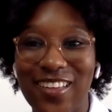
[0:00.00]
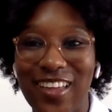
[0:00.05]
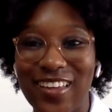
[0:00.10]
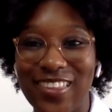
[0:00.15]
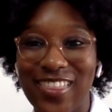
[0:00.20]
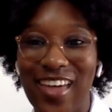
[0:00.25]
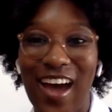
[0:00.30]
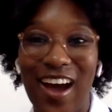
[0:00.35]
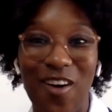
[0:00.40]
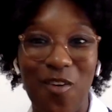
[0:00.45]

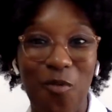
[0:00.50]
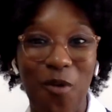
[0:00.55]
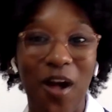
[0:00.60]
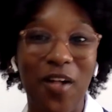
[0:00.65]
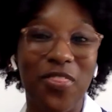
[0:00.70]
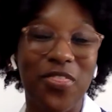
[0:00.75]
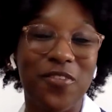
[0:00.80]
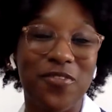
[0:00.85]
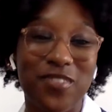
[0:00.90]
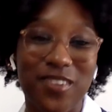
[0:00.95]
like that
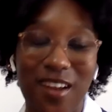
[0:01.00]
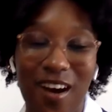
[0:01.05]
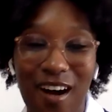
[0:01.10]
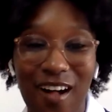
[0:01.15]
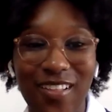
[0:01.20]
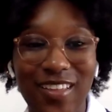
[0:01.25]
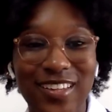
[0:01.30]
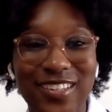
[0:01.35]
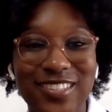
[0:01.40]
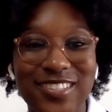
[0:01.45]
wealth of
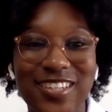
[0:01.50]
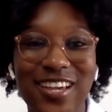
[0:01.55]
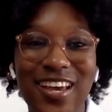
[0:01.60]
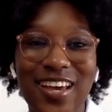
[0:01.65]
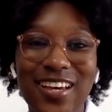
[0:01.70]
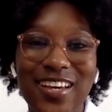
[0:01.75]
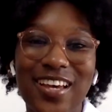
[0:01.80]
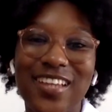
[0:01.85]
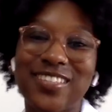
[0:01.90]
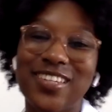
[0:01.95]
knowledge
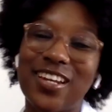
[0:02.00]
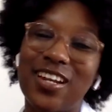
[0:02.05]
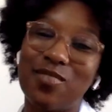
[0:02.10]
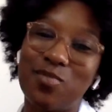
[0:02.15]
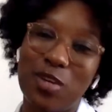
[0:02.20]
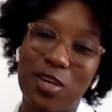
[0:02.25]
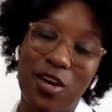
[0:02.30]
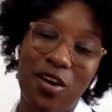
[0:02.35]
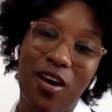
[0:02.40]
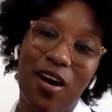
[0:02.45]
is going to
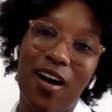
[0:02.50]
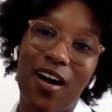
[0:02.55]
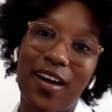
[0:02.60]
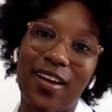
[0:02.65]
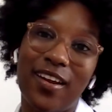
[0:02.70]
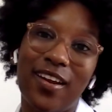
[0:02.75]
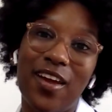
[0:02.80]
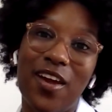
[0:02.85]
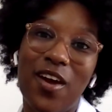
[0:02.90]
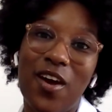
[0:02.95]
be
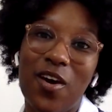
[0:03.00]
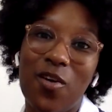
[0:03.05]
gone,